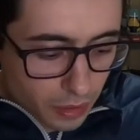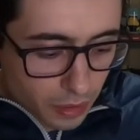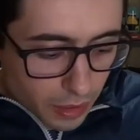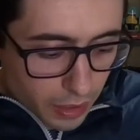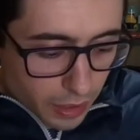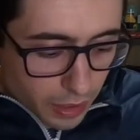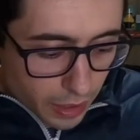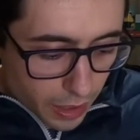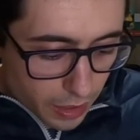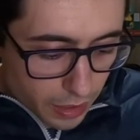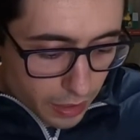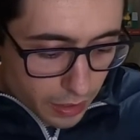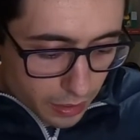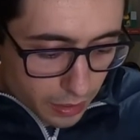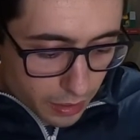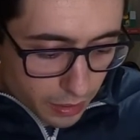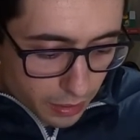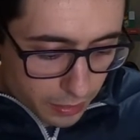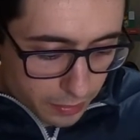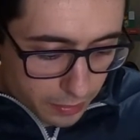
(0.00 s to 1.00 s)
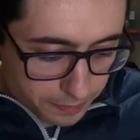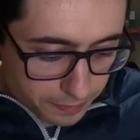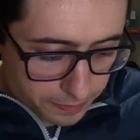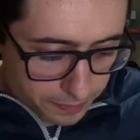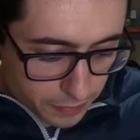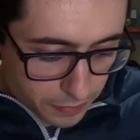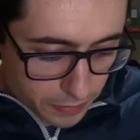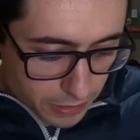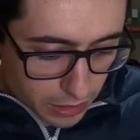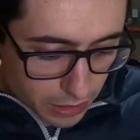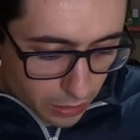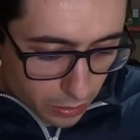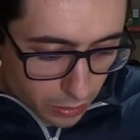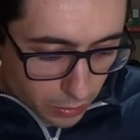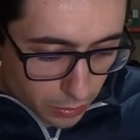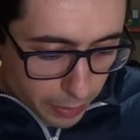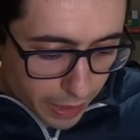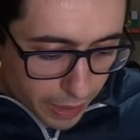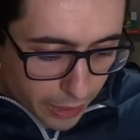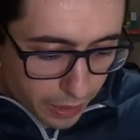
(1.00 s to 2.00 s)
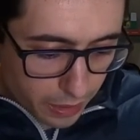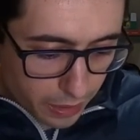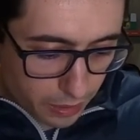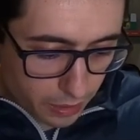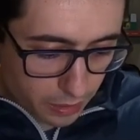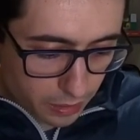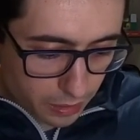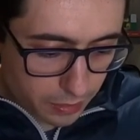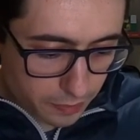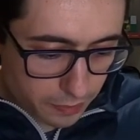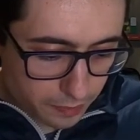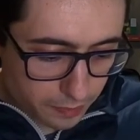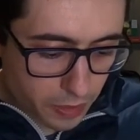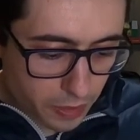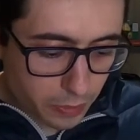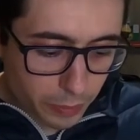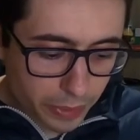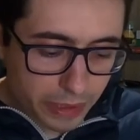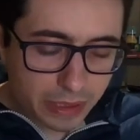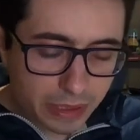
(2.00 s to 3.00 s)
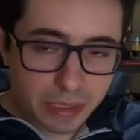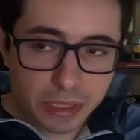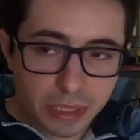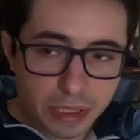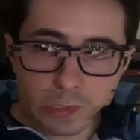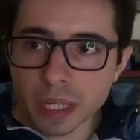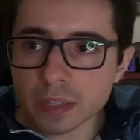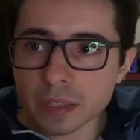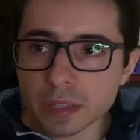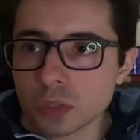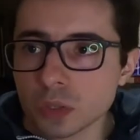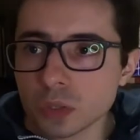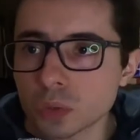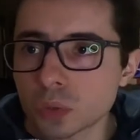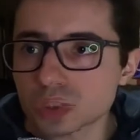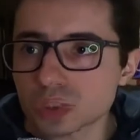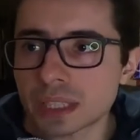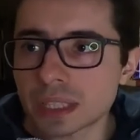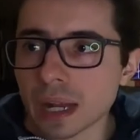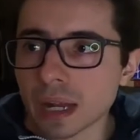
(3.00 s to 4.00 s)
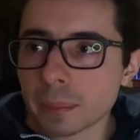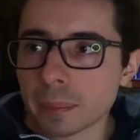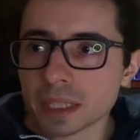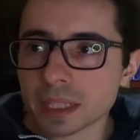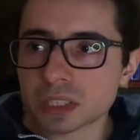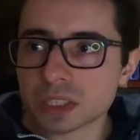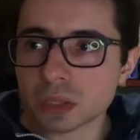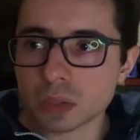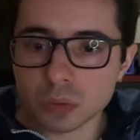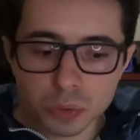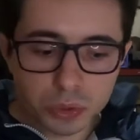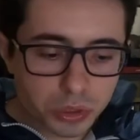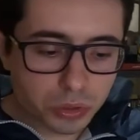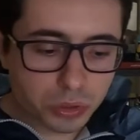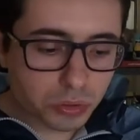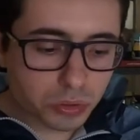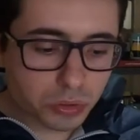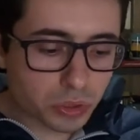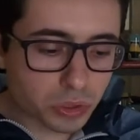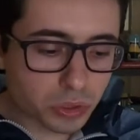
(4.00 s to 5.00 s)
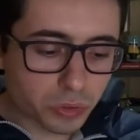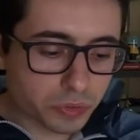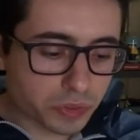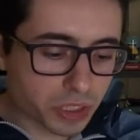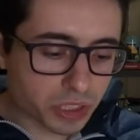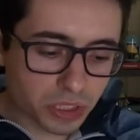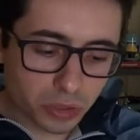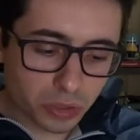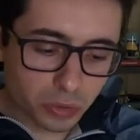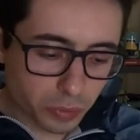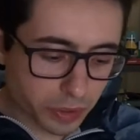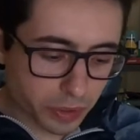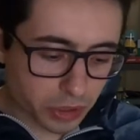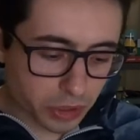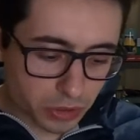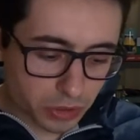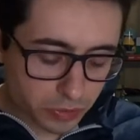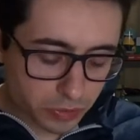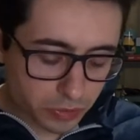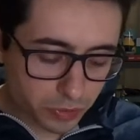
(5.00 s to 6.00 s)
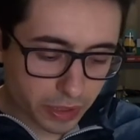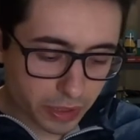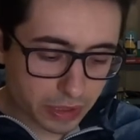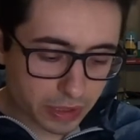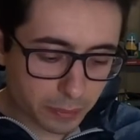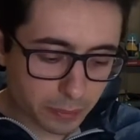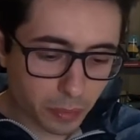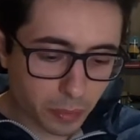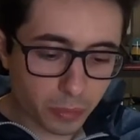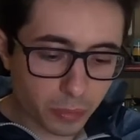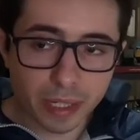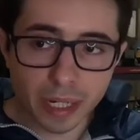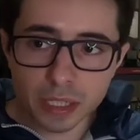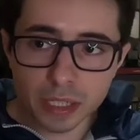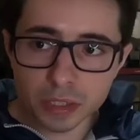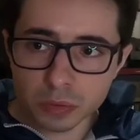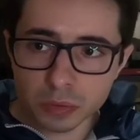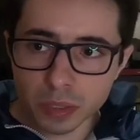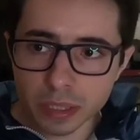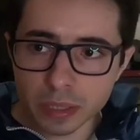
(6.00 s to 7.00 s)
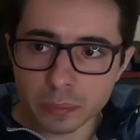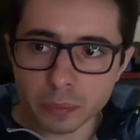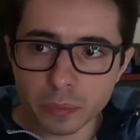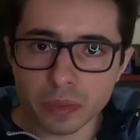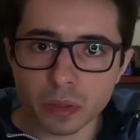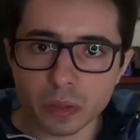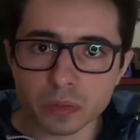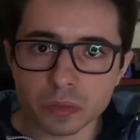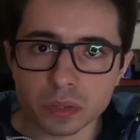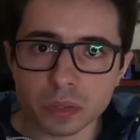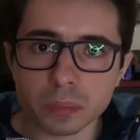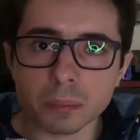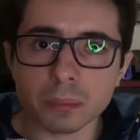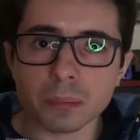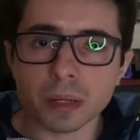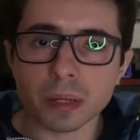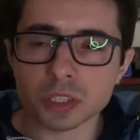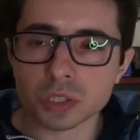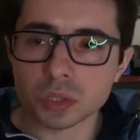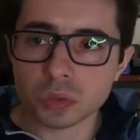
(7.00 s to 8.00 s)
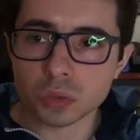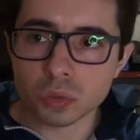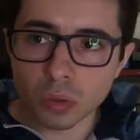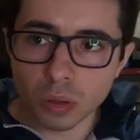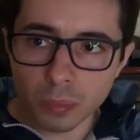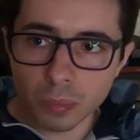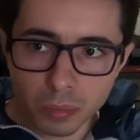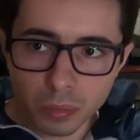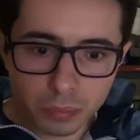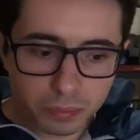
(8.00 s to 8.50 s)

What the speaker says: And so back here, we still can use the Lambda solution to solve these situations, for example, naturally without much trouble.